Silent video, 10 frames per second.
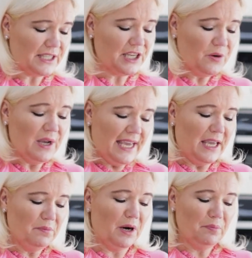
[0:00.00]
So
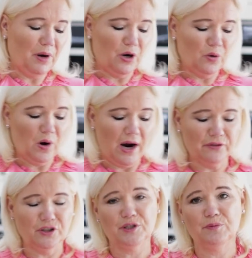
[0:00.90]
in my bowl,
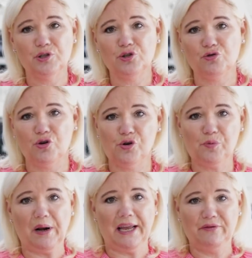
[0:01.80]
I've got some
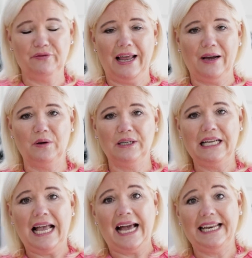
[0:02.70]
strong plain flour.
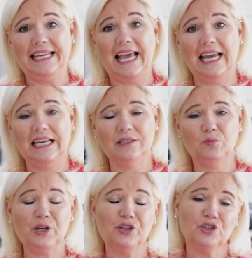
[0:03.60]
And
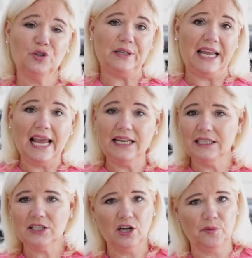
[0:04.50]
again, when you're doing
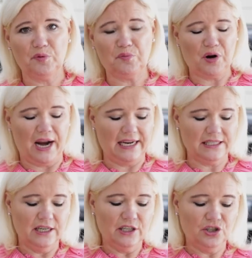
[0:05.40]
any type of
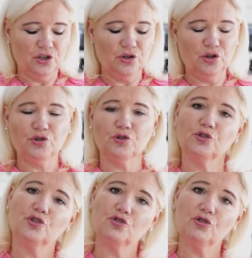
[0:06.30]
bread, do use your
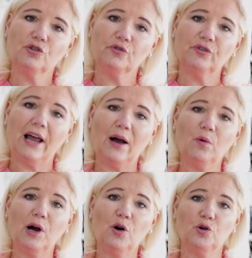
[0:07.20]
strong
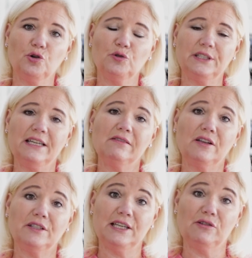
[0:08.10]
flour or your
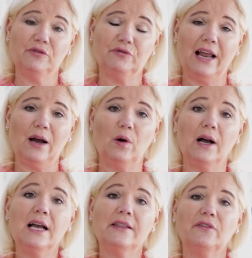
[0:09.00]
0-0 flour.
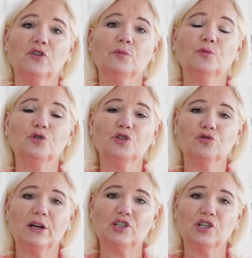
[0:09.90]
They've got more
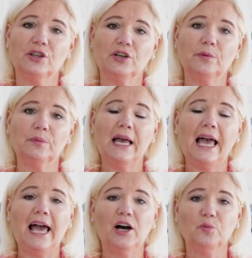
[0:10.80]
stretch in them,
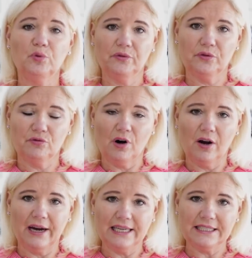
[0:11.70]
help with the
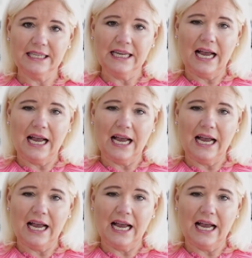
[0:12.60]
rise,